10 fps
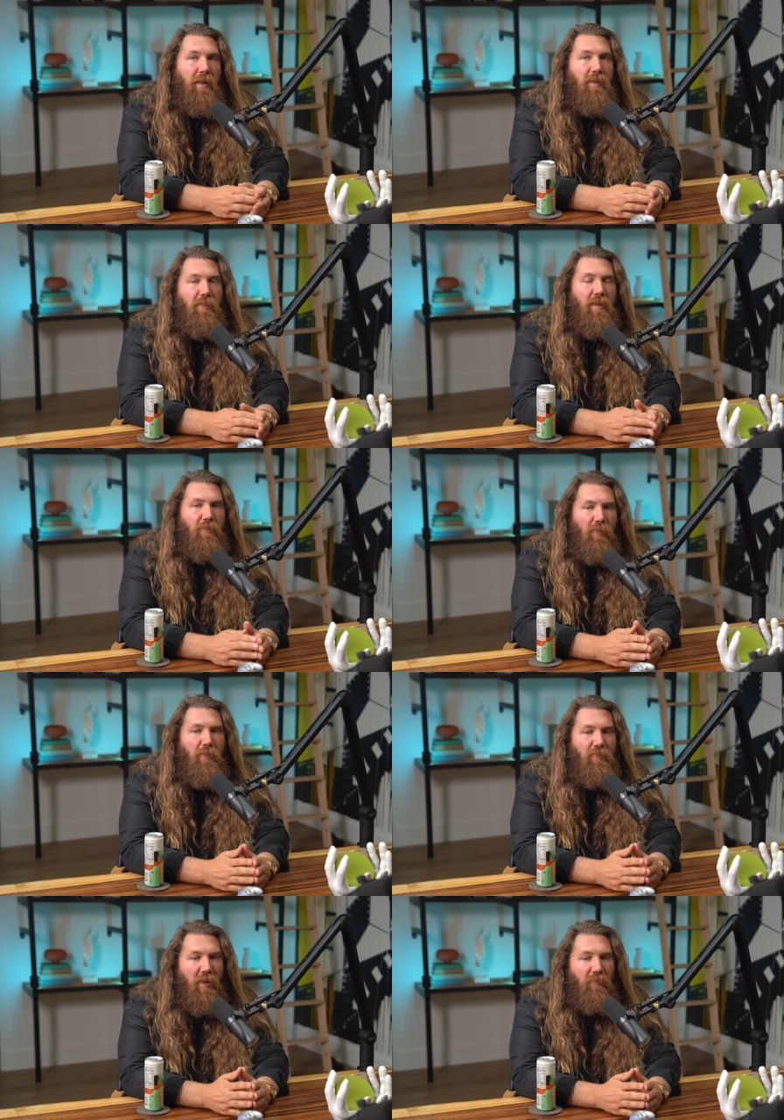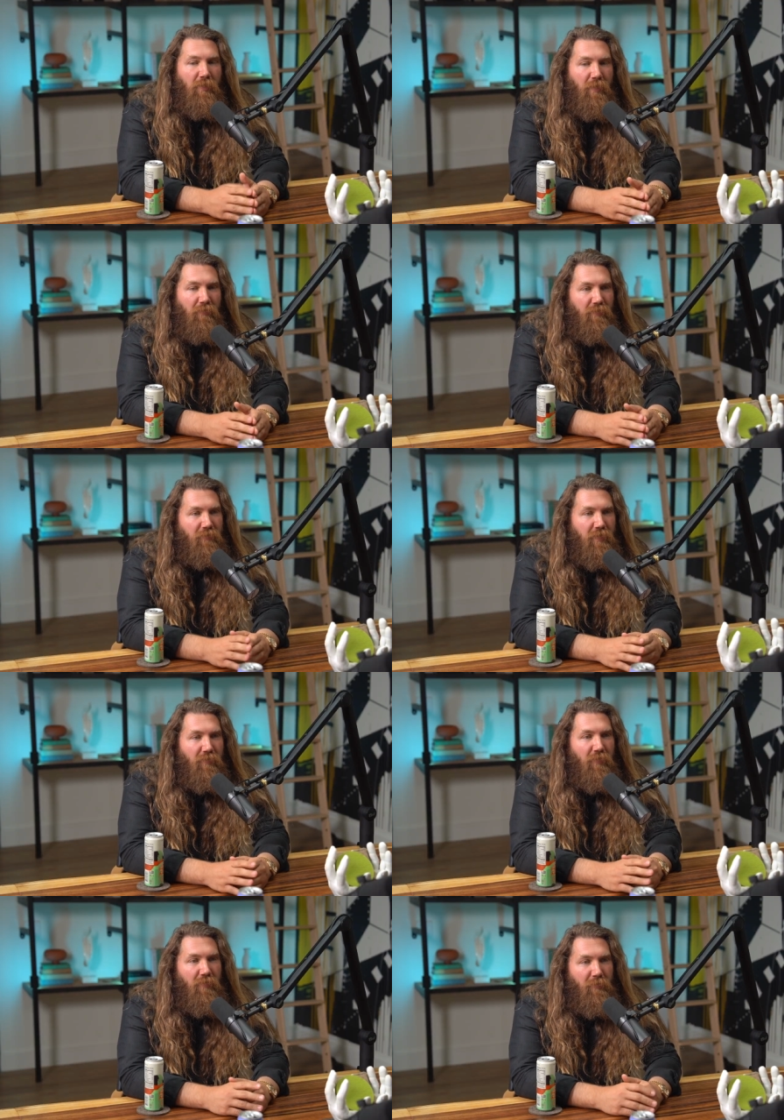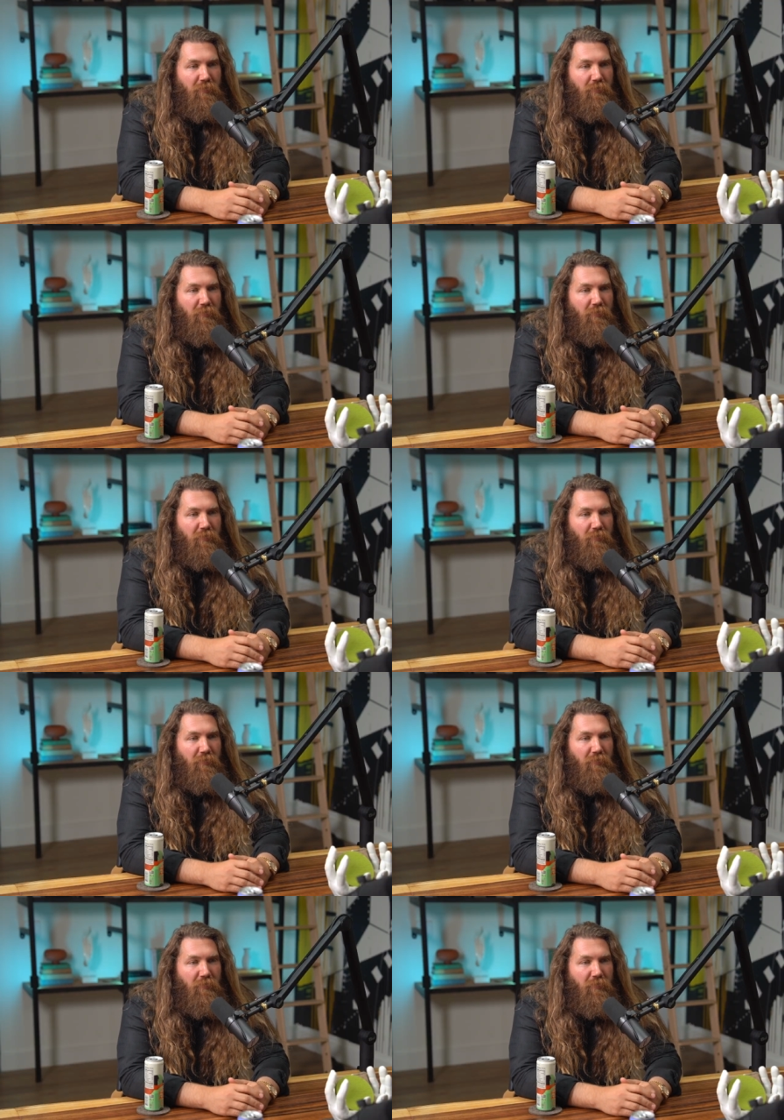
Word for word: it's it's always hovered around fifty to sixty